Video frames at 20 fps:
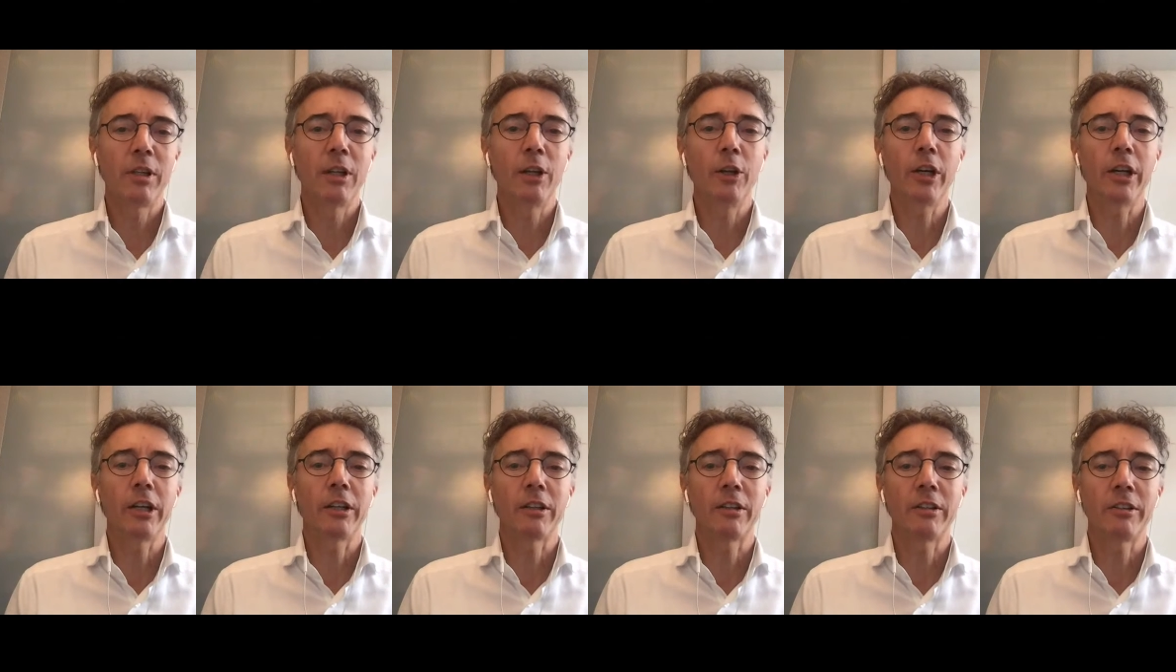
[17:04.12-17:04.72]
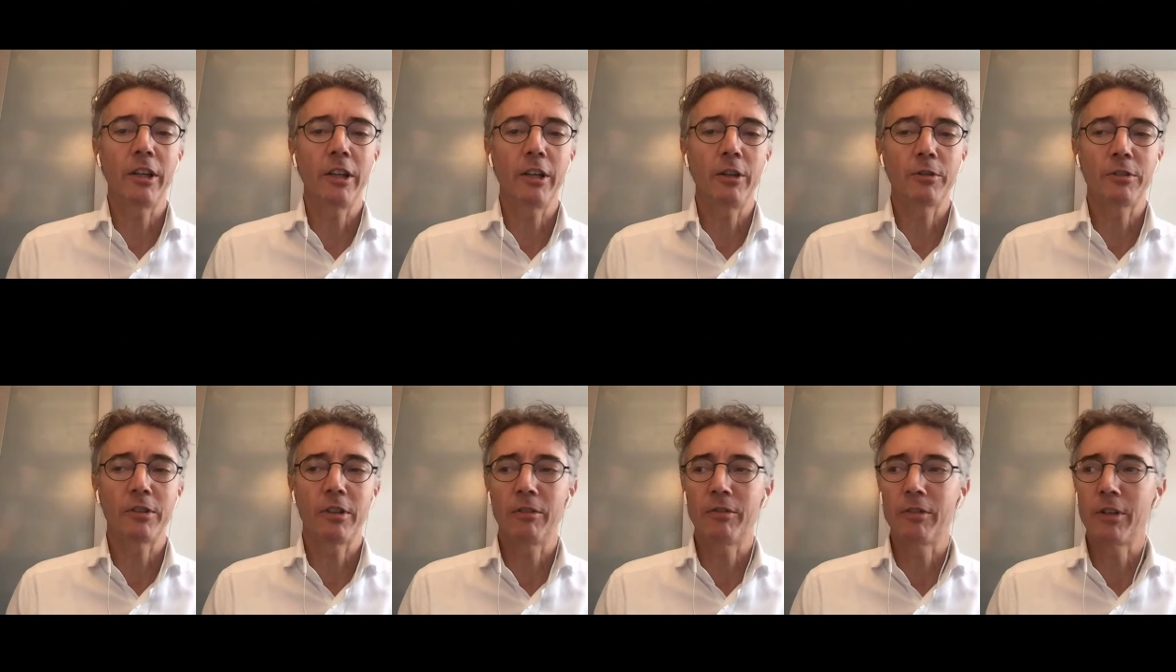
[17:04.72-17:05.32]
we look at
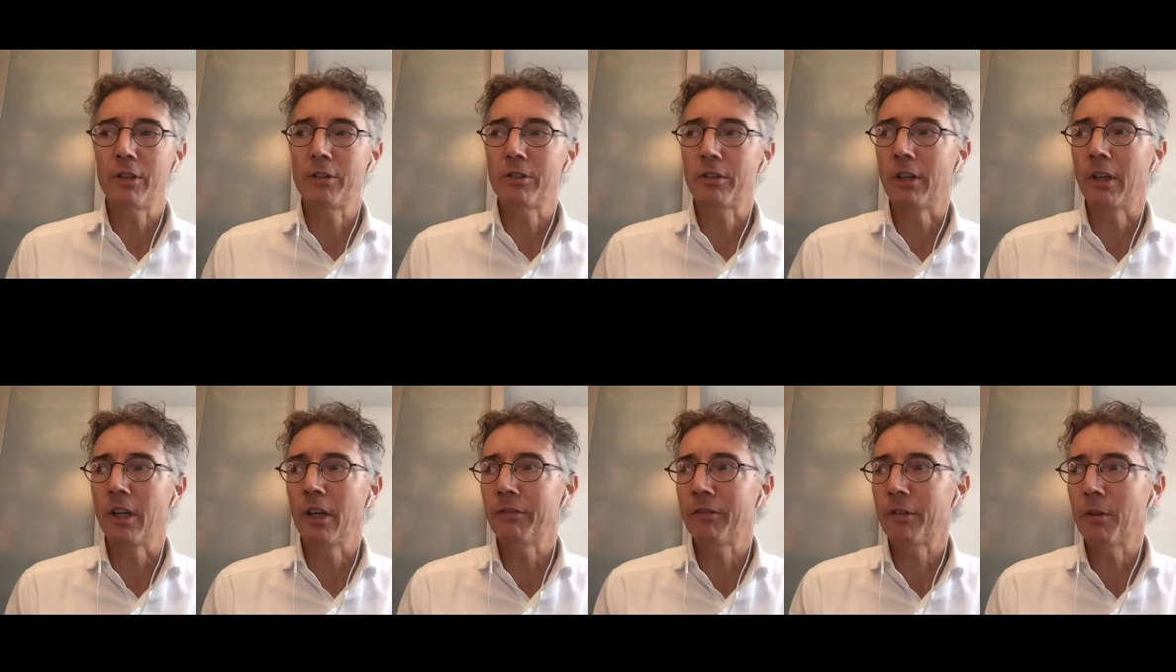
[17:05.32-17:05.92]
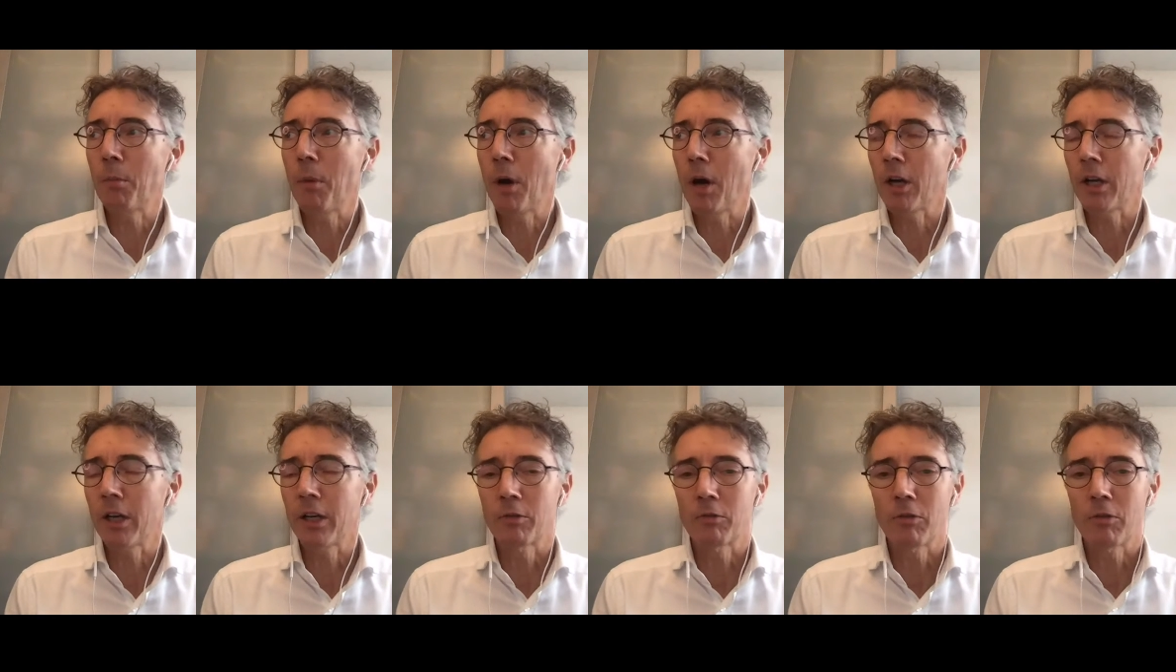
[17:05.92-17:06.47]
continuous innovation, if the market